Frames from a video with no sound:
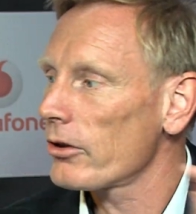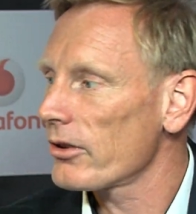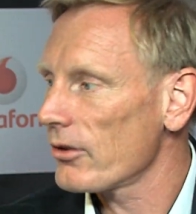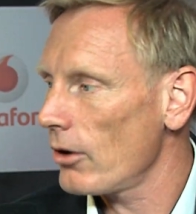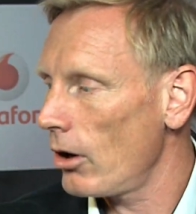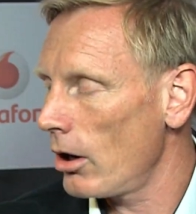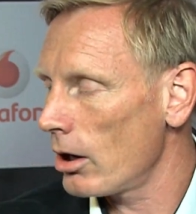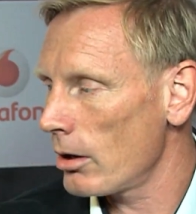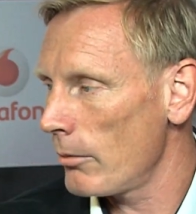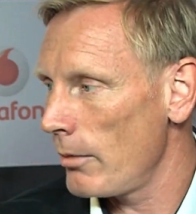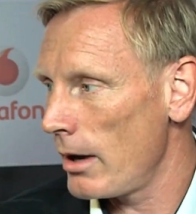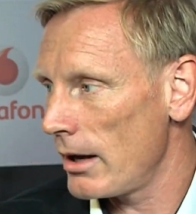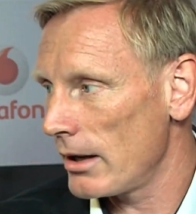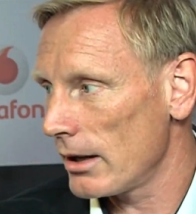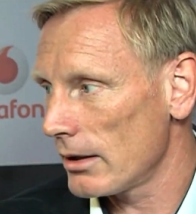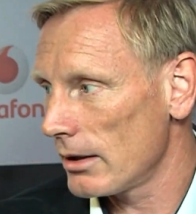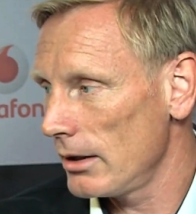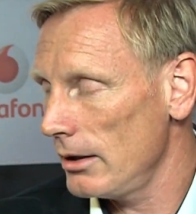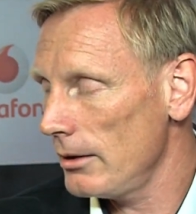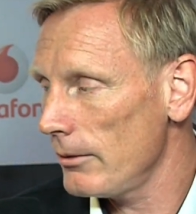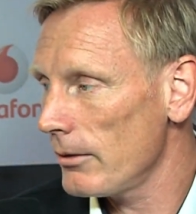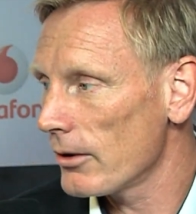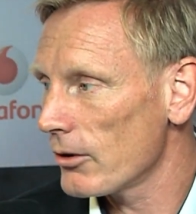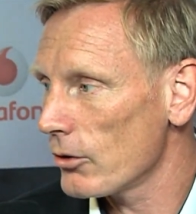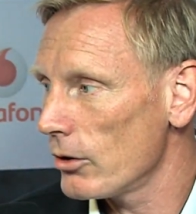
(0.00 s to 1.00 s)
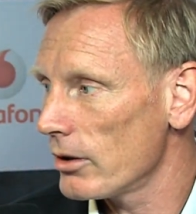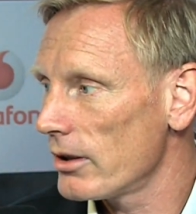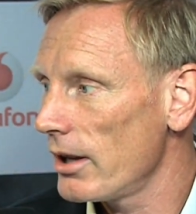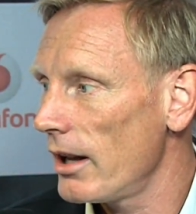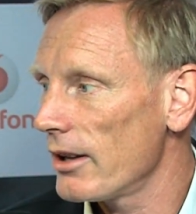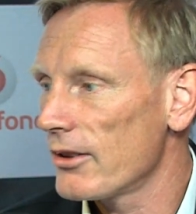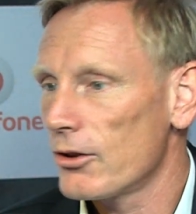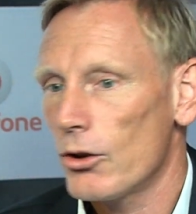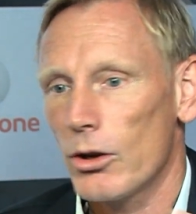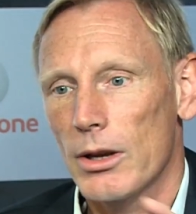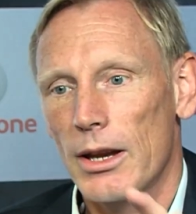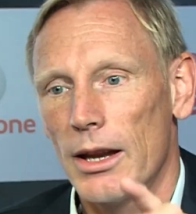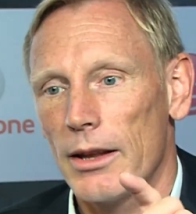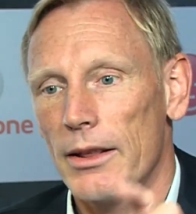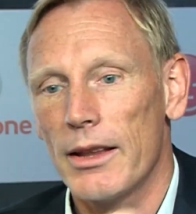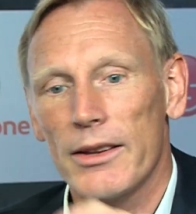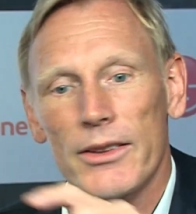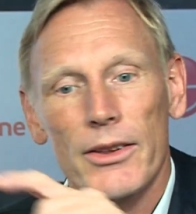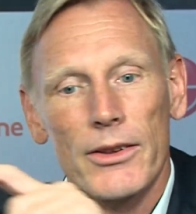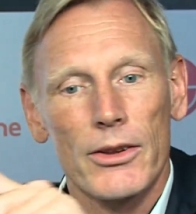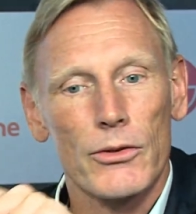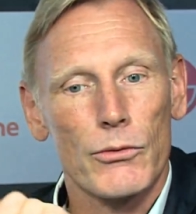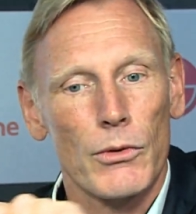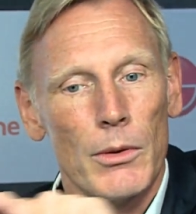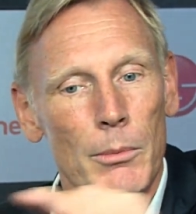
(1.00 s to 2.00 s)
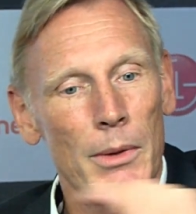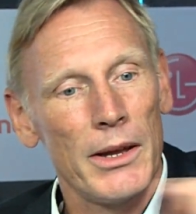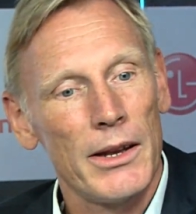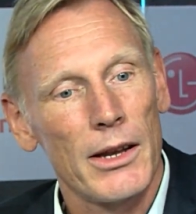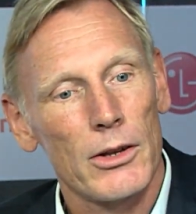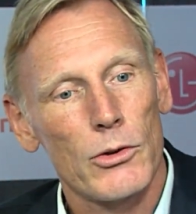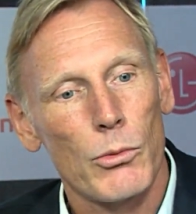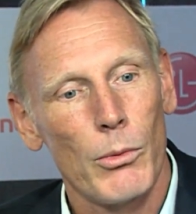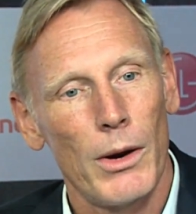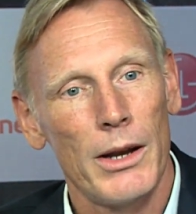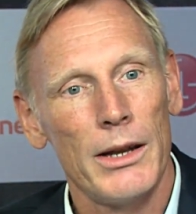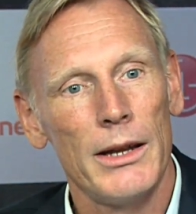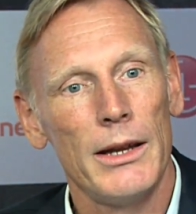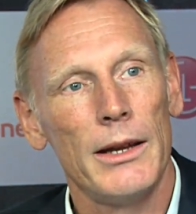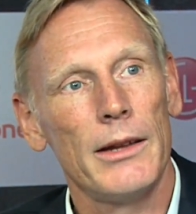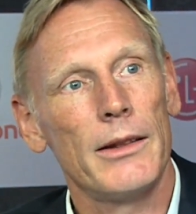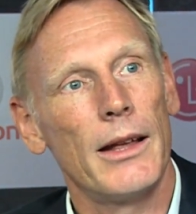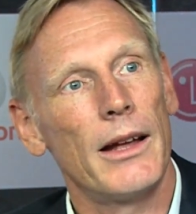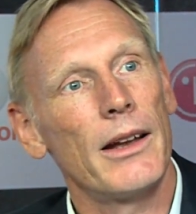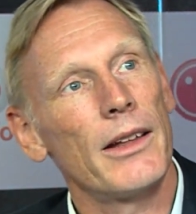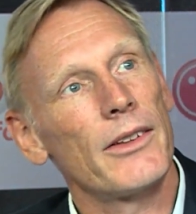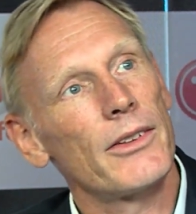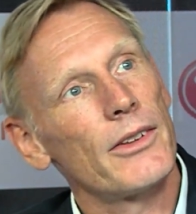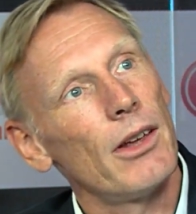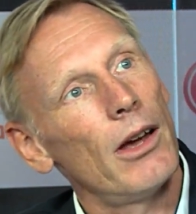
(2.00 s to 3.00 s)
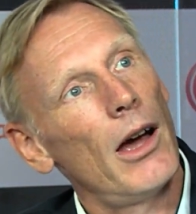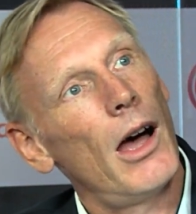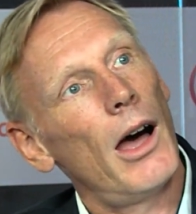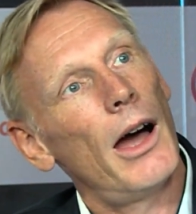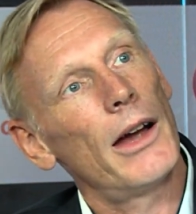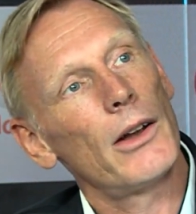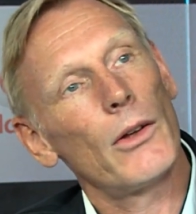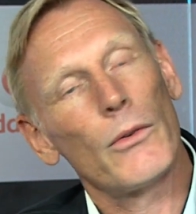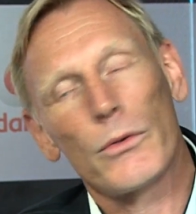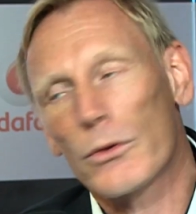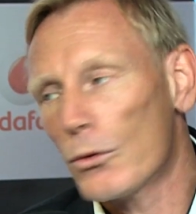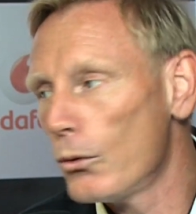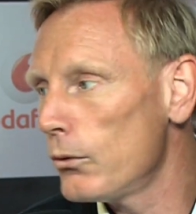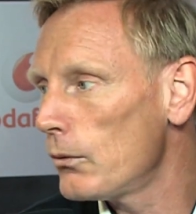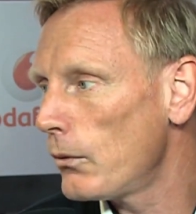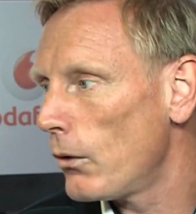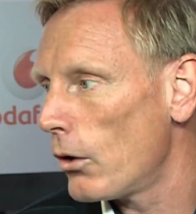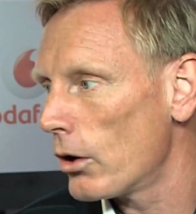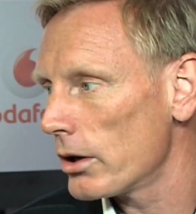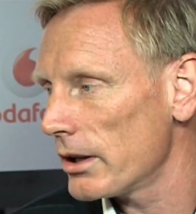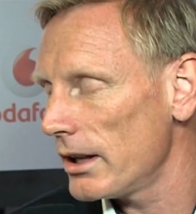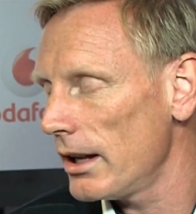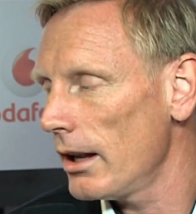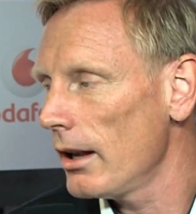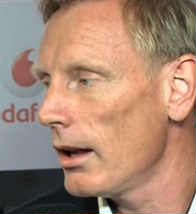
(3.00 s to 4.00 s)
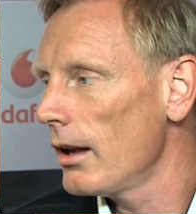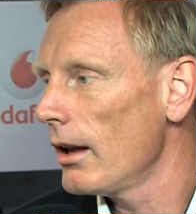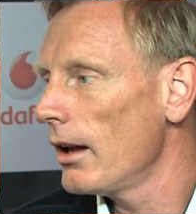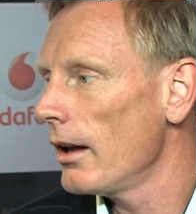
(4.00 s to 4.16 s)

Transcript: automatically. So it tells you, okay, this is three meter twenty. That is a height of two forty.